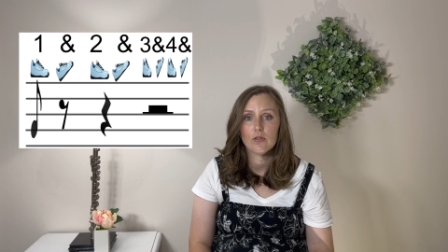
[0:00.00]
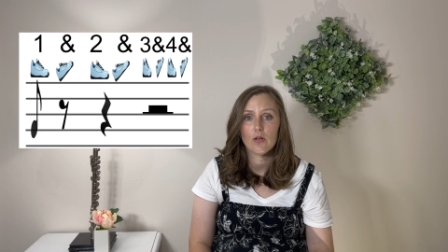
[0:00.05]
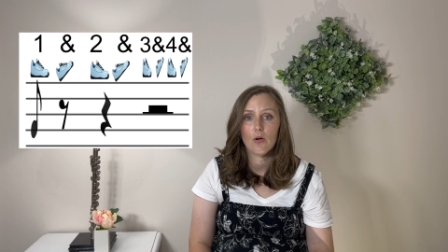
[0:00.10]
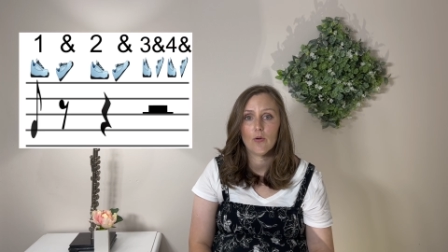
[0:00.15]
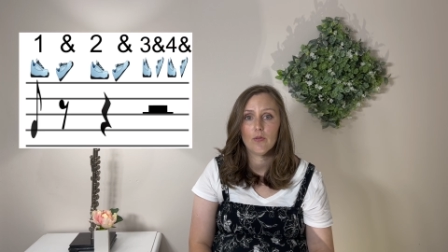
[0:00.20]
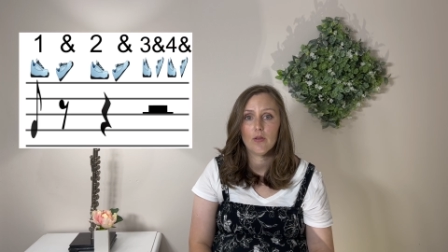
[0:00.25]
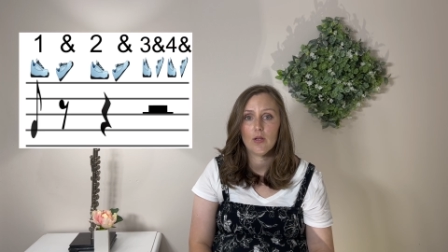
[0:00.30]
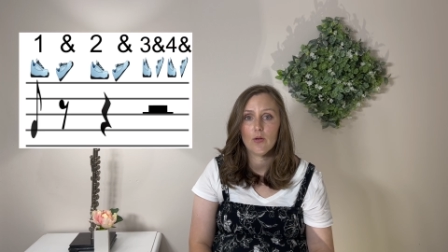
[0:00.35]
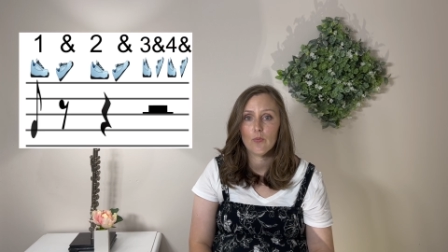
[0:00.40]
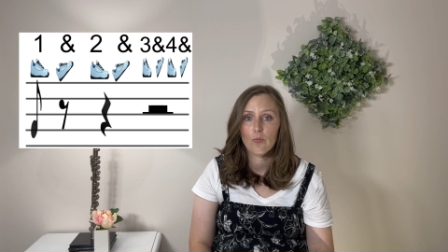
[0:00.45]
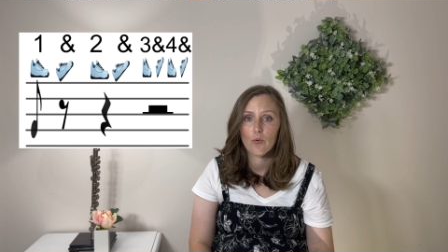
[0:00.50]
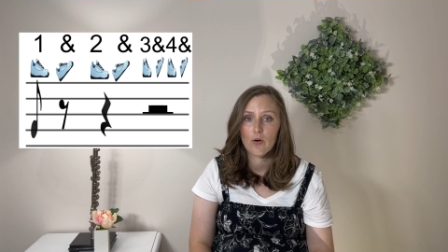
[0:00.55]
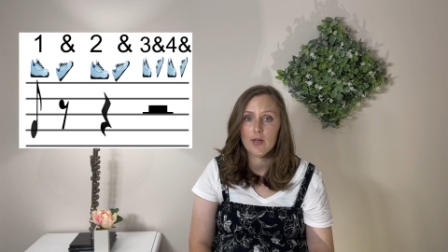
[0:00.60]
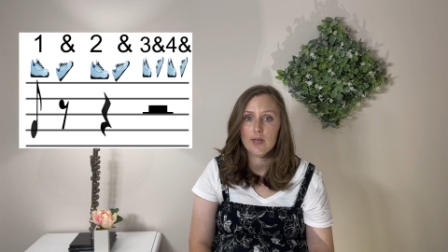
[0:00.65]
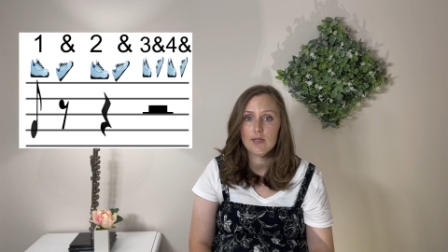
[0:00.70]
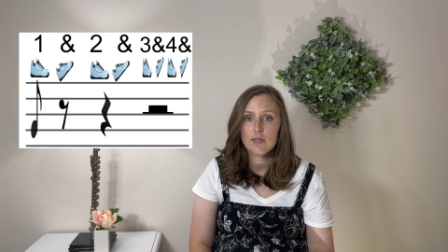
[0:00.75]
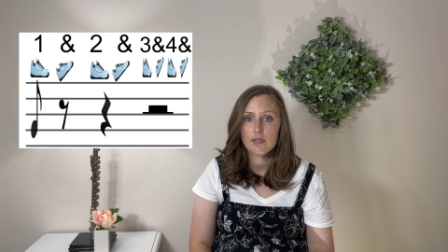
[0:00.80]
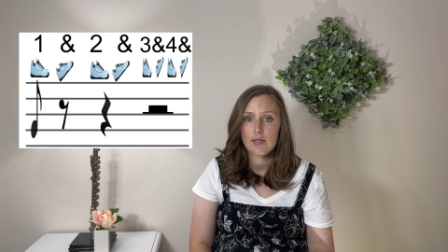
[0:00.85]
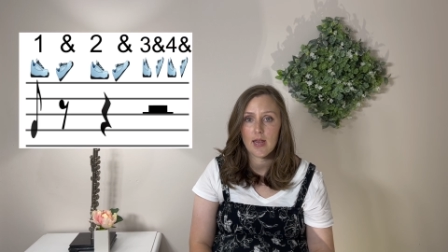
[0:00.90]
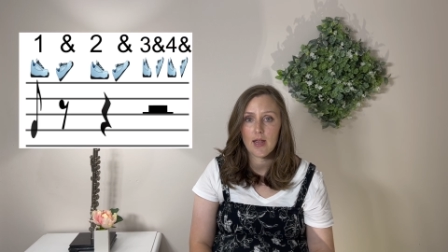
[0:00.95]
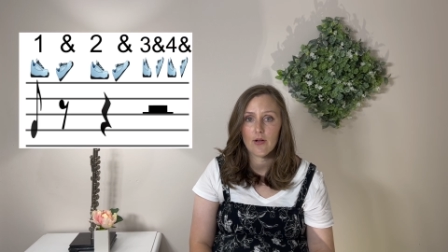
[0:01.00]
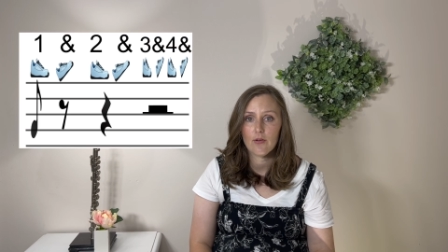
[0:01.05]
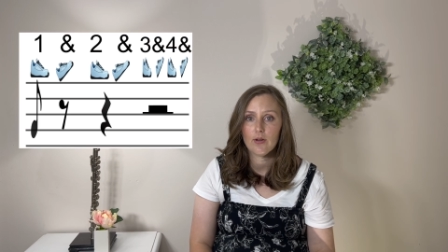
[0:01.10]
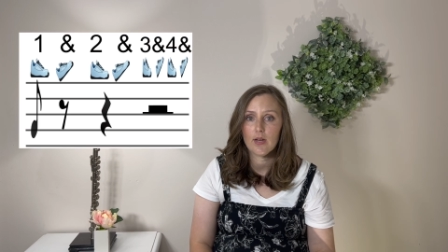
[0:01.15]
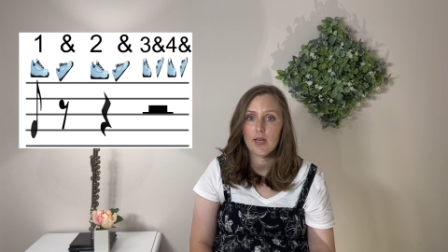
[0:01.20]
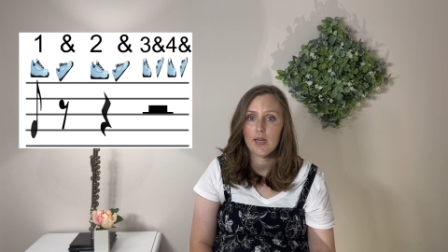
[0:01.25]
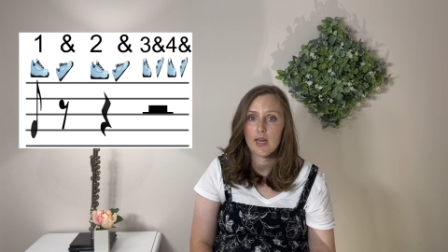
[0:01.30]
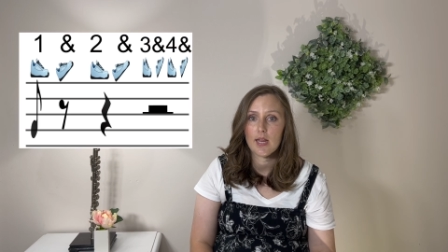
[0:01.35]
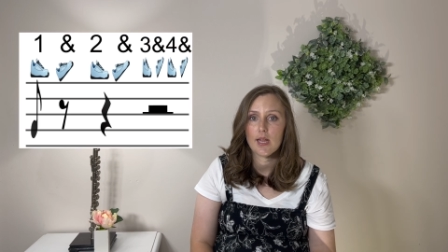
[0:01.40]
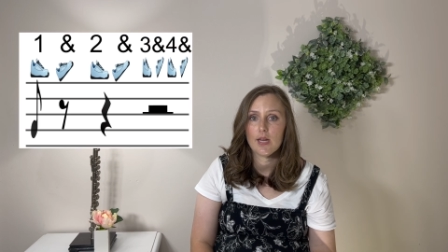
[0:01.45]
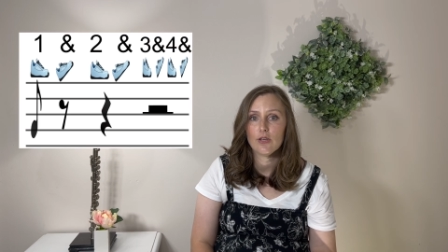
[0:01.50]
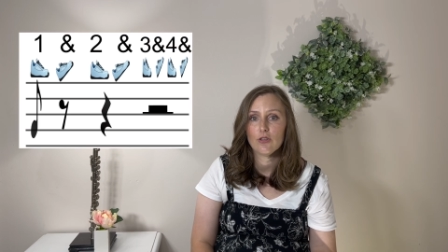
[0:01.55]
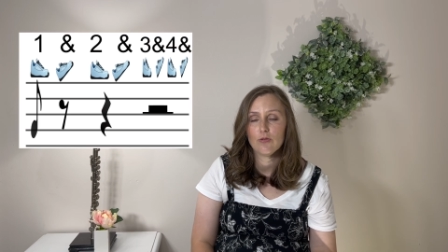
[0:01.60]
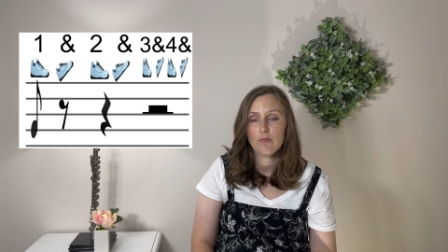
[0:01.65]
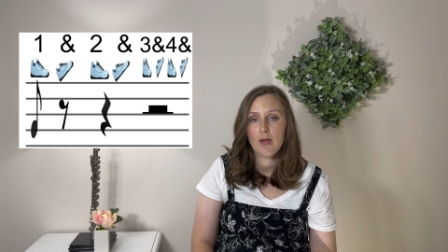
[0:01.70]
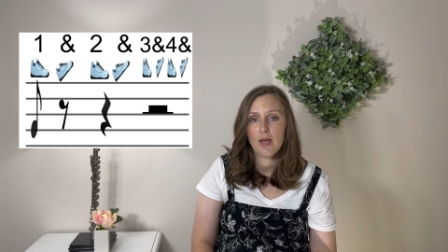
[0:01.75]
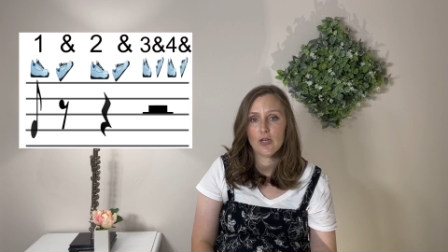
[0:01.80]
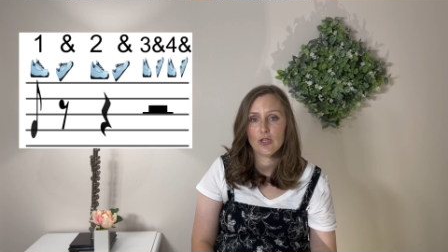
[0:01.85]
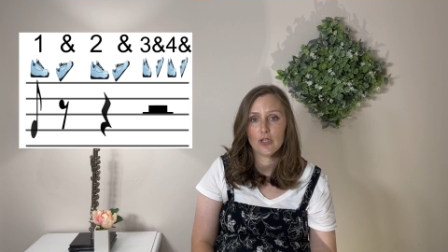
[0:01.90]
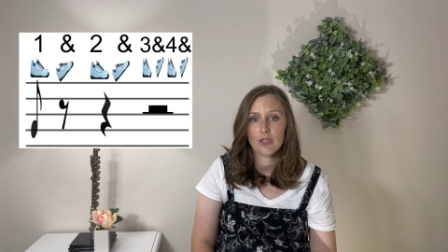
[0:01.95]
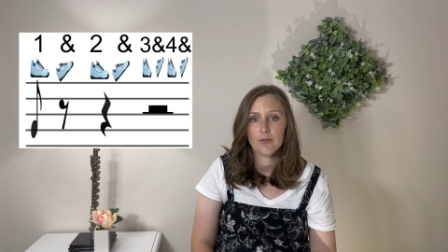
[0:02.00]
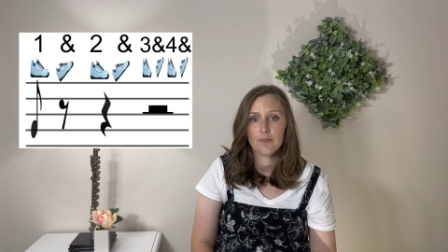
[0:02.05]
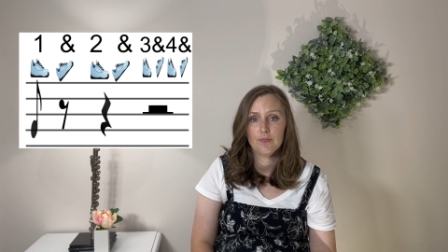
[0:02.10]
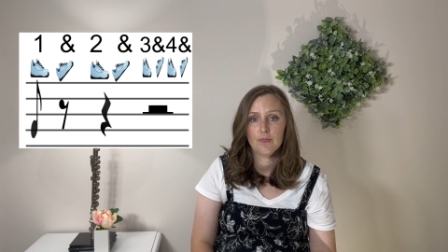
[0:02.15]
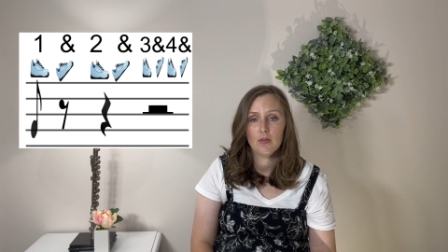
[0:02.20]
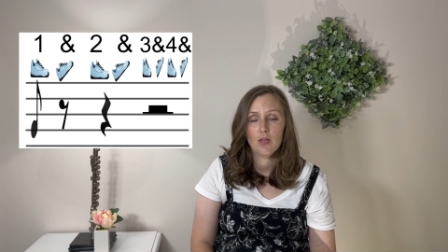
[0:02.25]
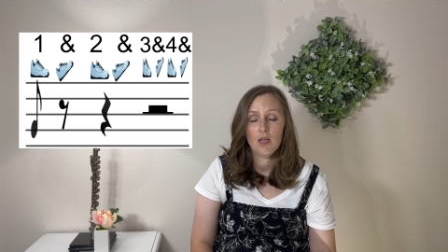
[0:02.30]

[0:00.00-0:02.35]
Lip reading: only one sound in each measure.